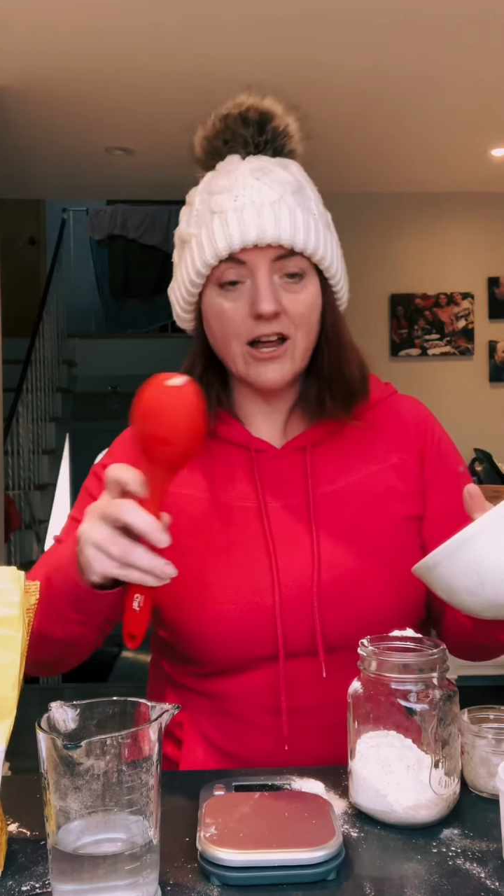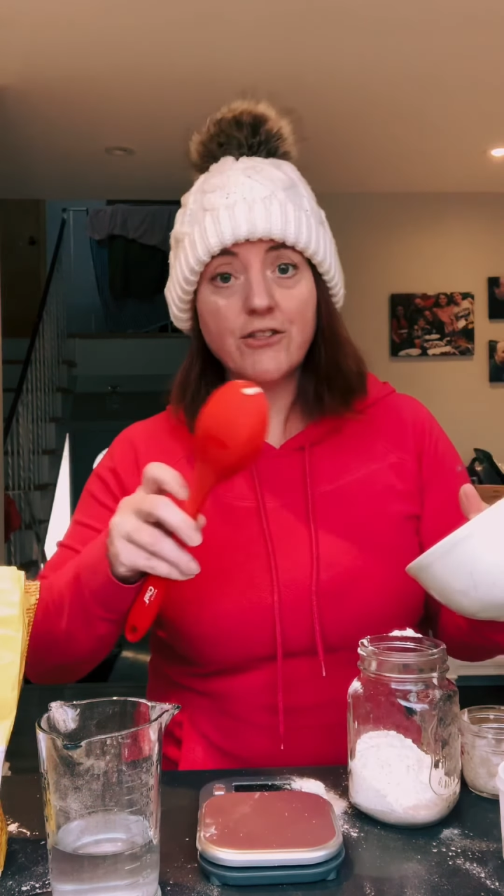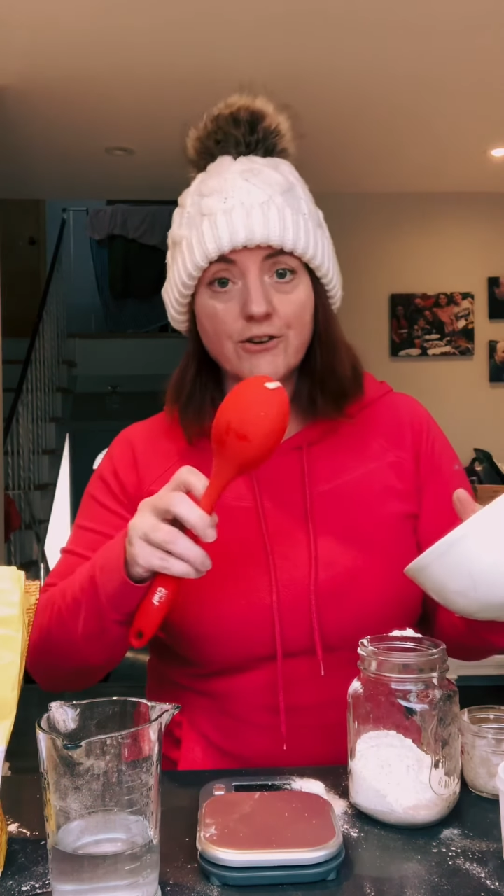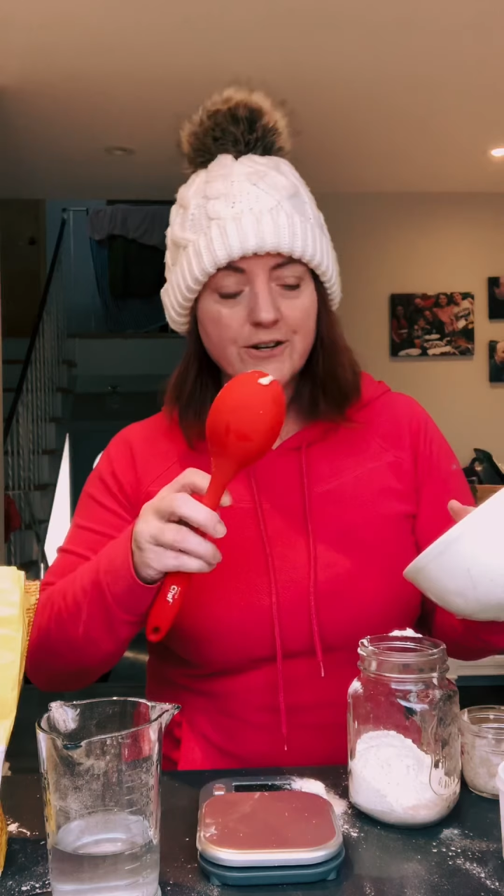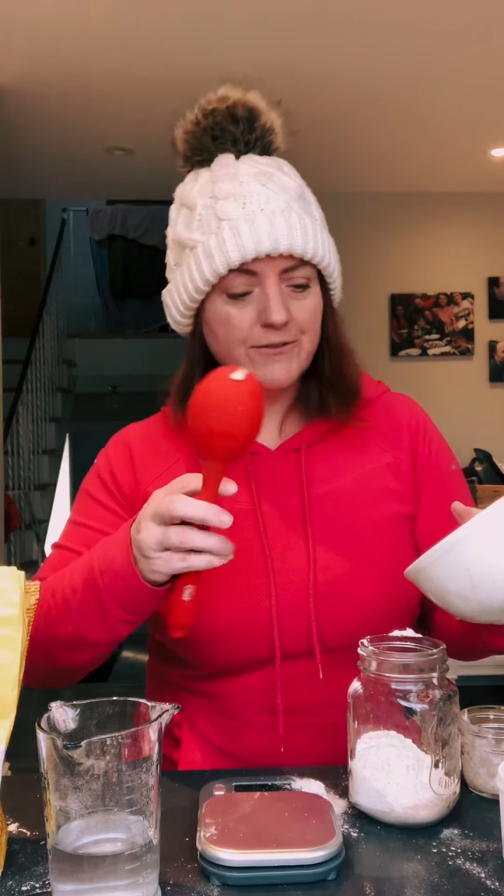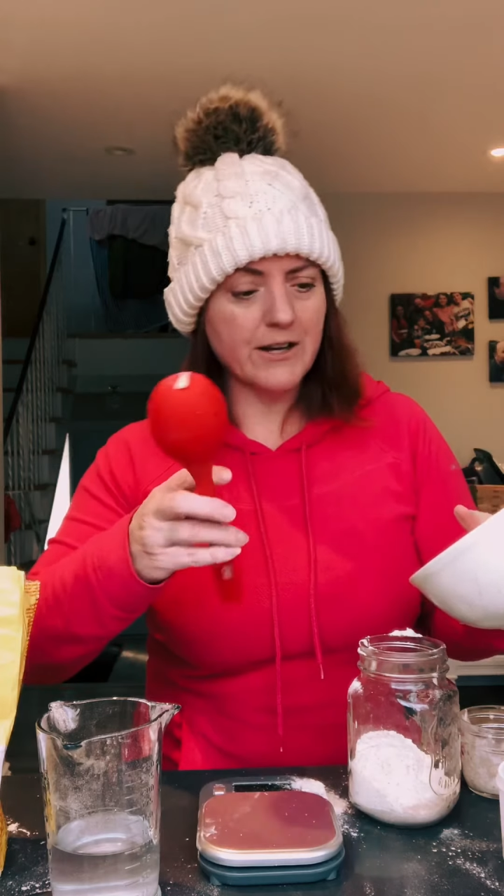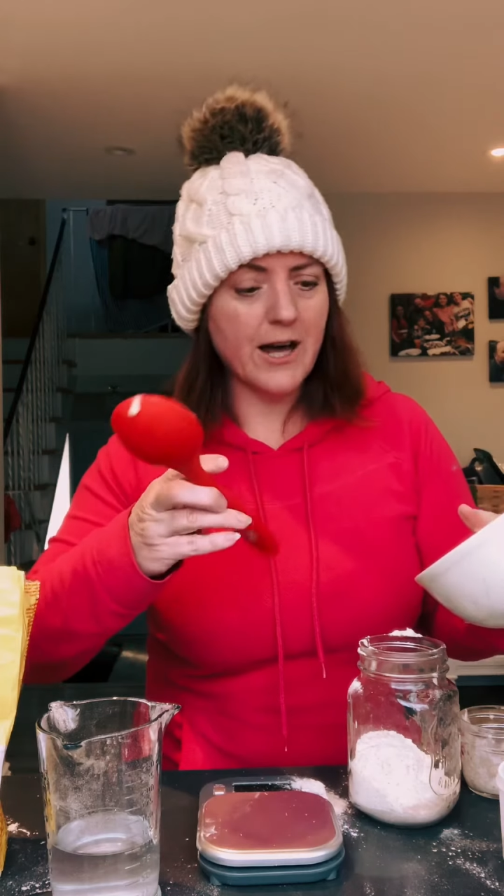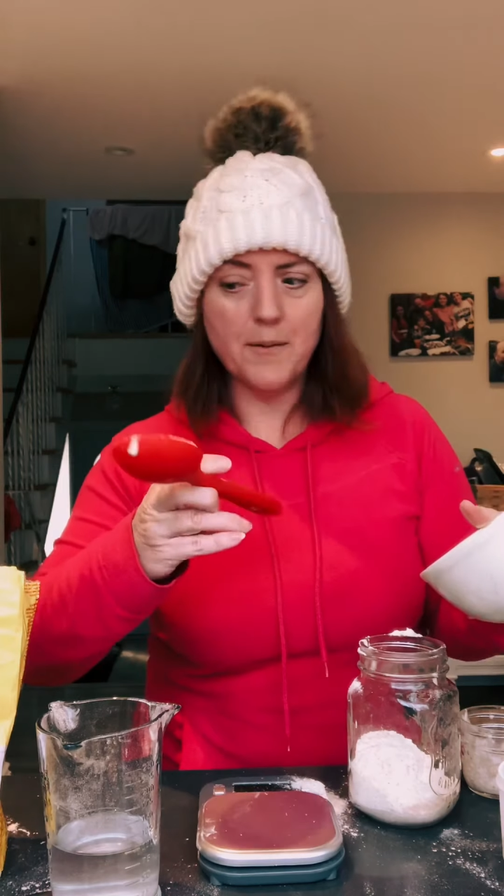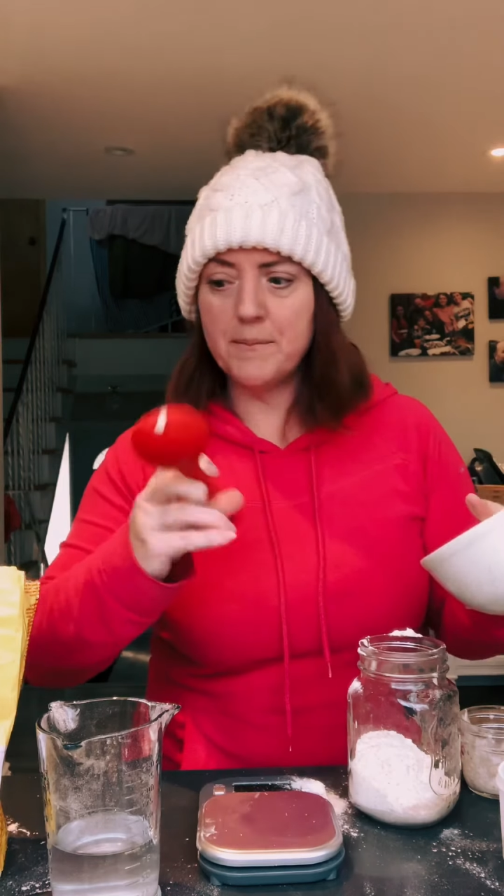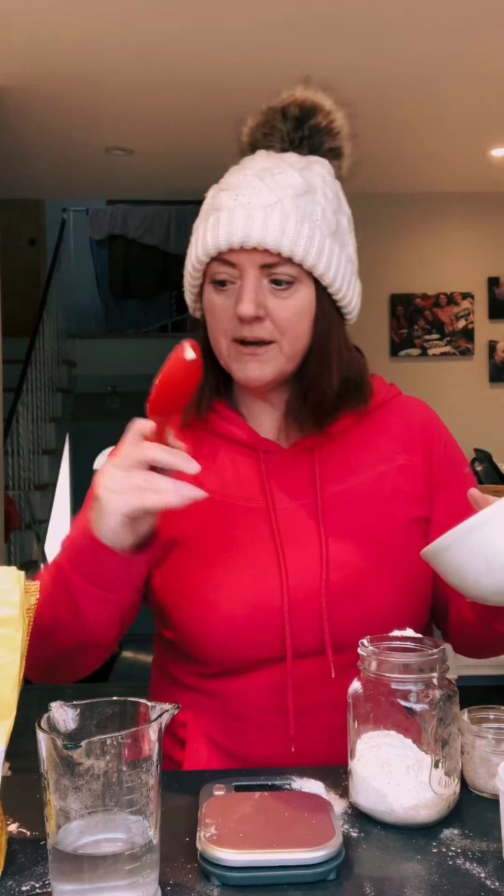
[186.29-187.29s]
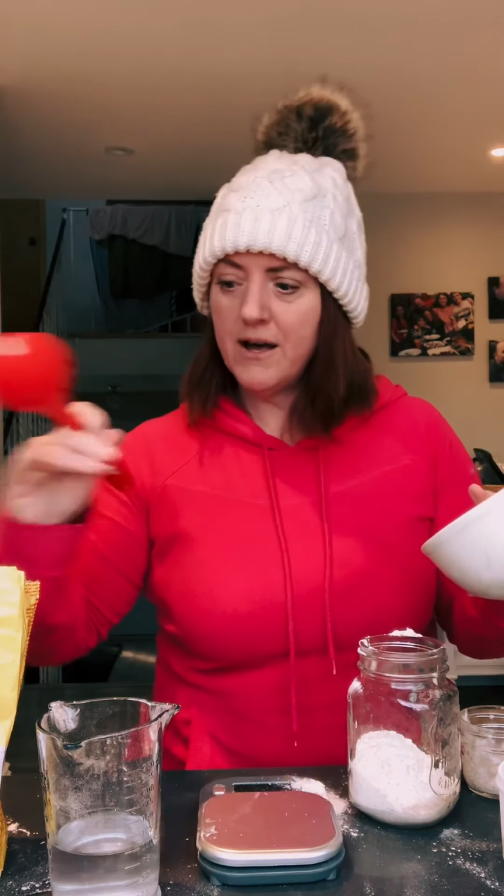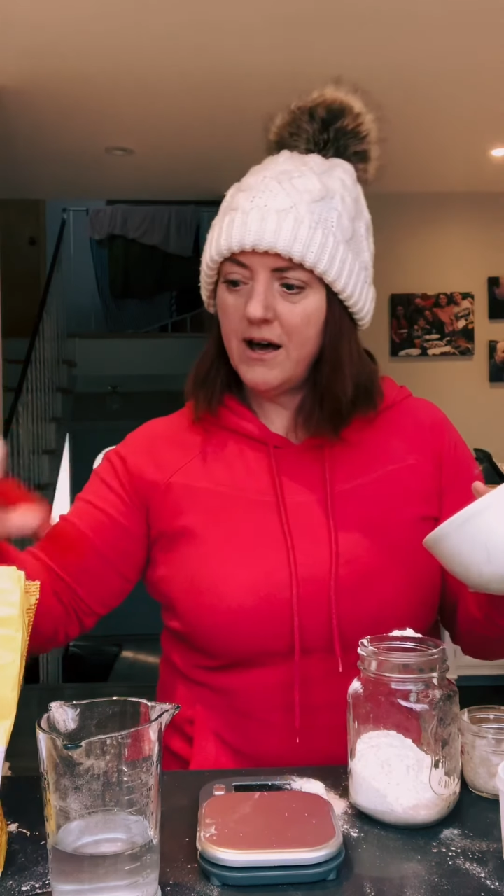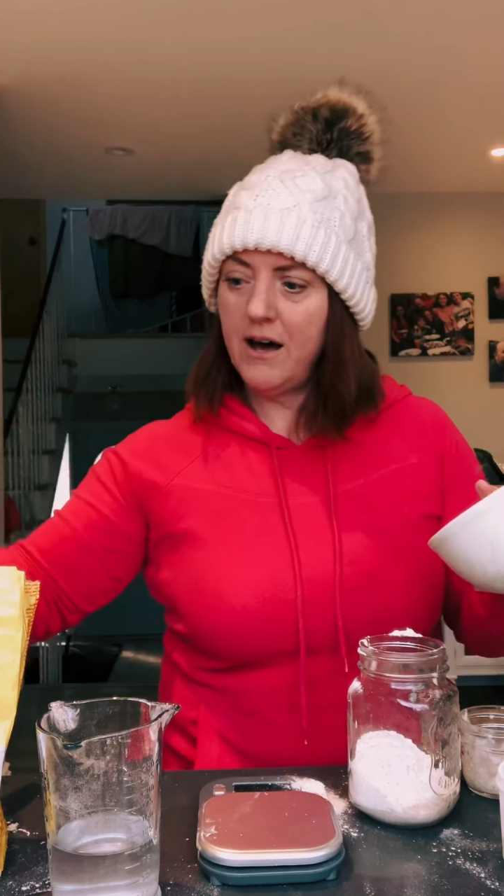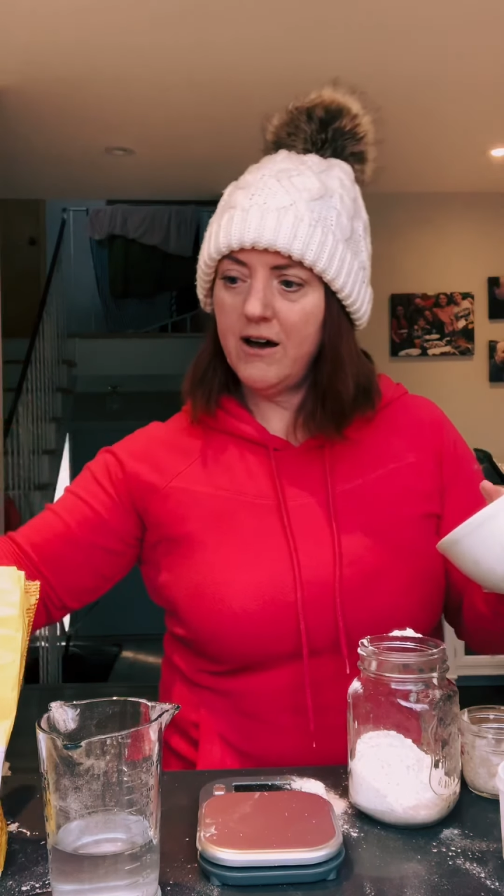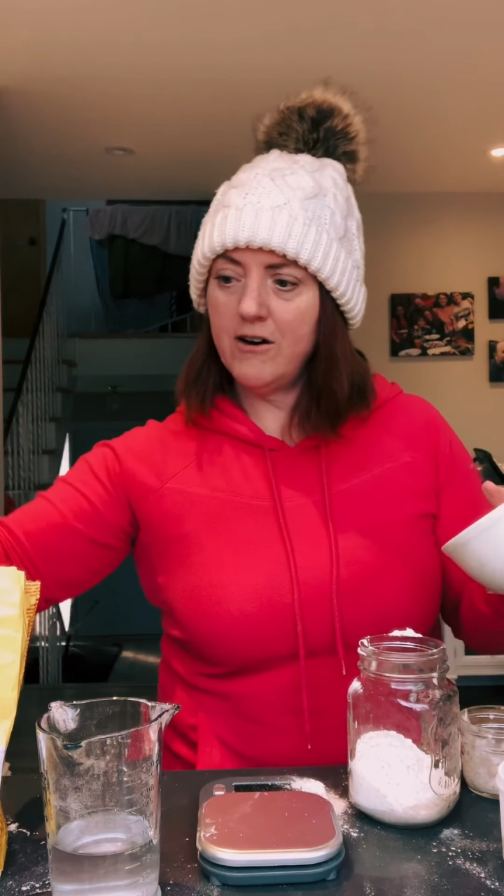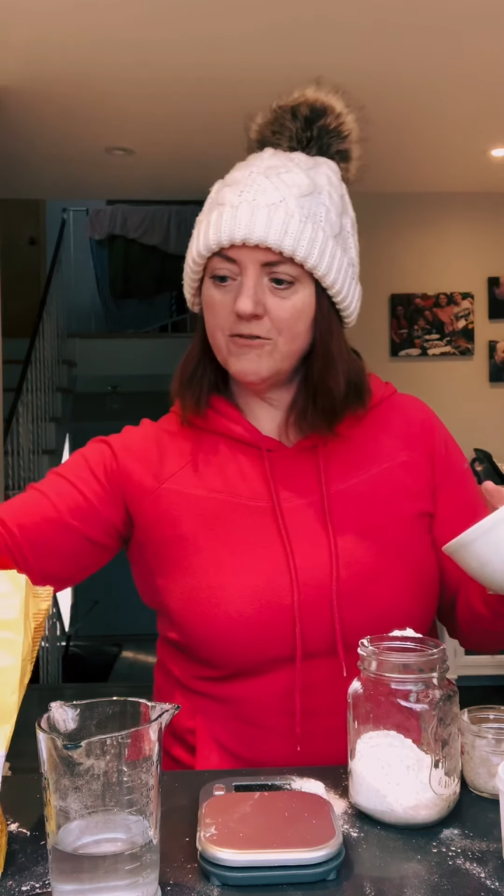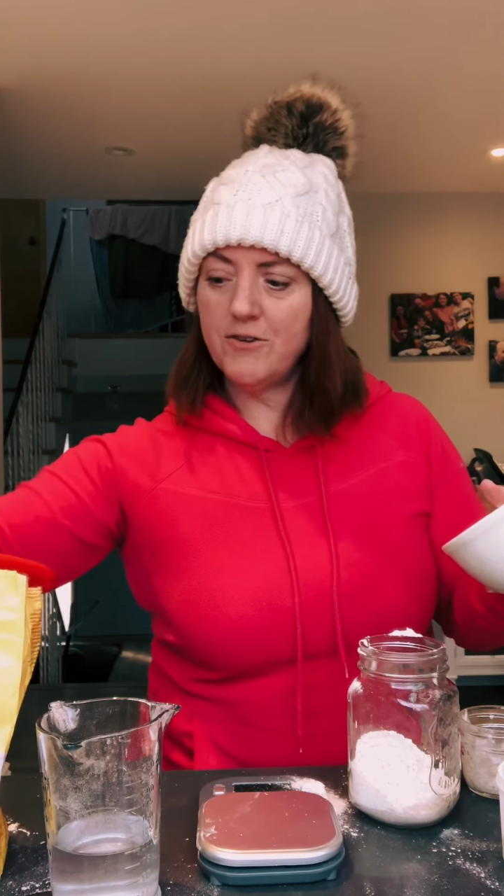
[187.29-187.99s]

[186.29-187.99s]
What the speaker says: 1/3 cup of